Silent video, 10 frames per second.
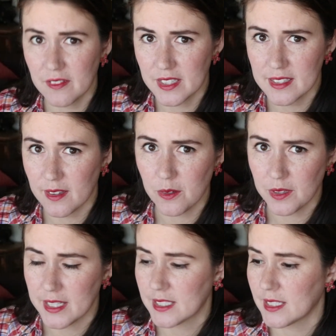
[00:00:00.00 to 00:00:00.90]
of this low
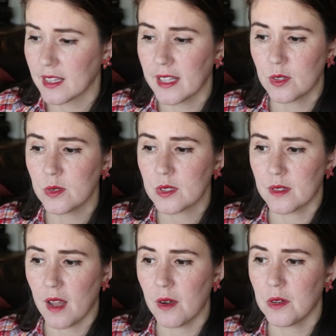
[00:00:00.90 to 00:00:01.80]
list. Like, those
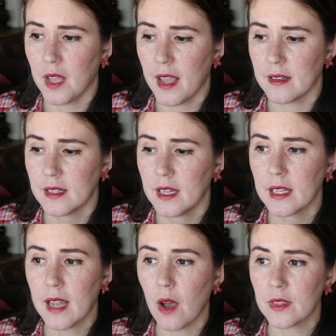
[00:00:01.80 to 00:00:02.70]
are not okay.
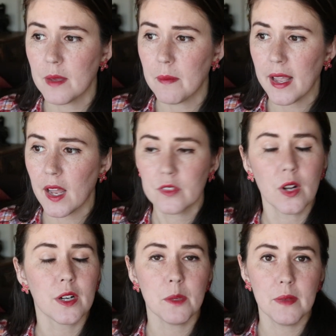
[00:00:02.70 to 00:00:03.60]
Now, they might have an
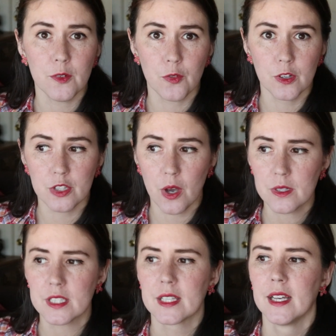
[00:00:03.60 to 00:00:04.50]
argument for
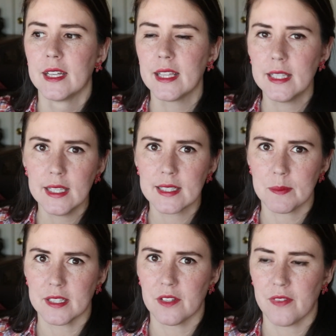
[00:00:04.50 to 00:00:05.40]
dose. They need to
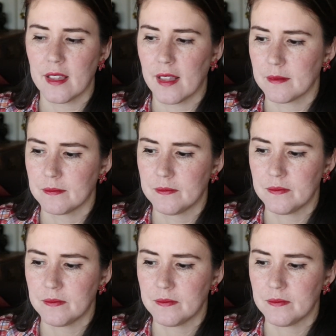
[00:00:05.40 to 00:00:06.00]
specify that.